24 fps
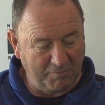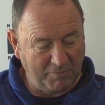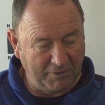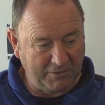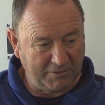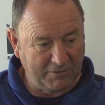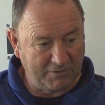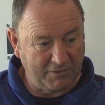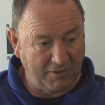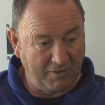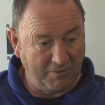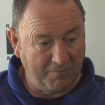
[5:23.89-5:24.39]

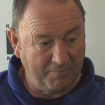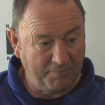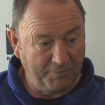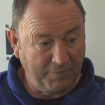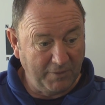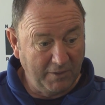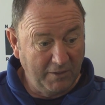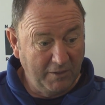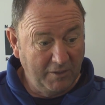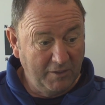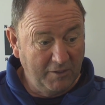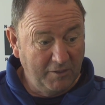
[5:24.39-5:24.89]
But
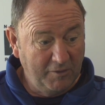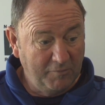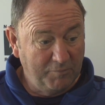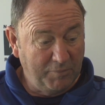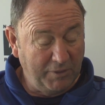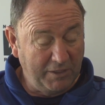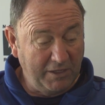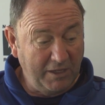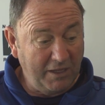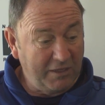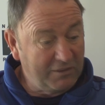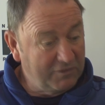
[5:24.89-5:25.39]

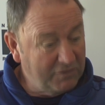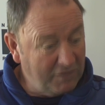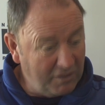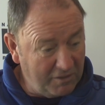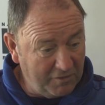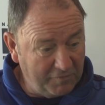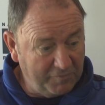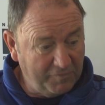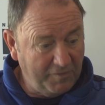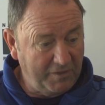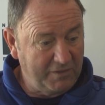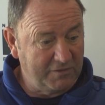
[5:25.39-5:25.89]
he has
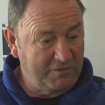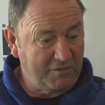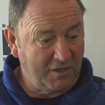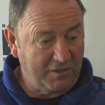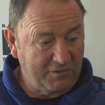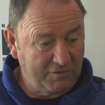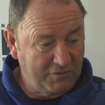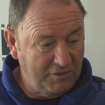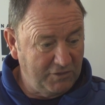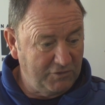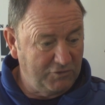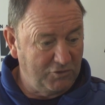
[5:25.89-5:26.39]
done a
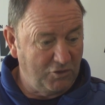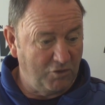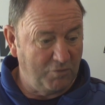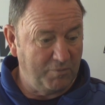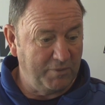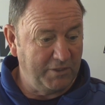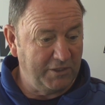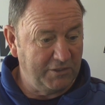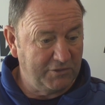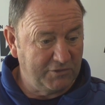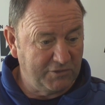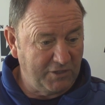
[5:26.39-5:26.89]
fantastic
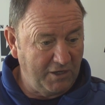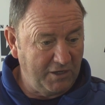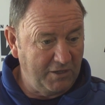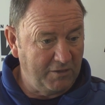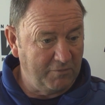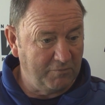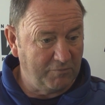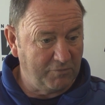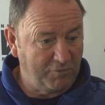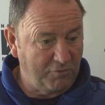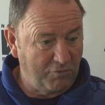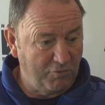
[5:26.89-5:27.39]
job, and he's seen
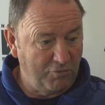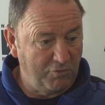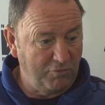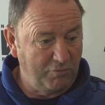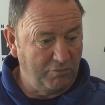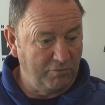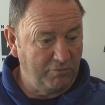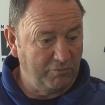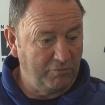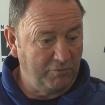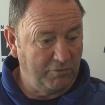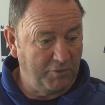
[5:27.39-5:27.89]
them
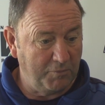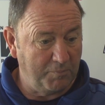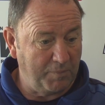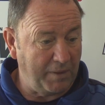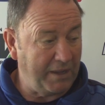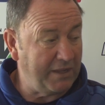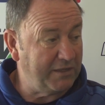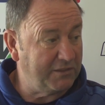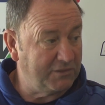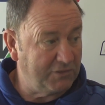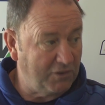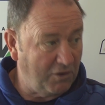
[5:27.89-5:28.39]
through the
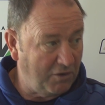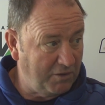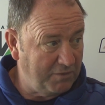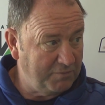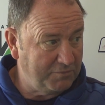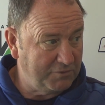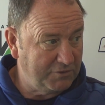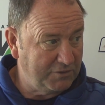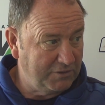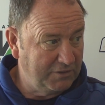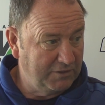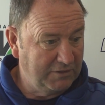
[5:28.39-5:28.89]
bad
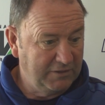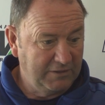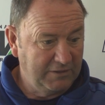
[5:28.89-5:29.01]
times.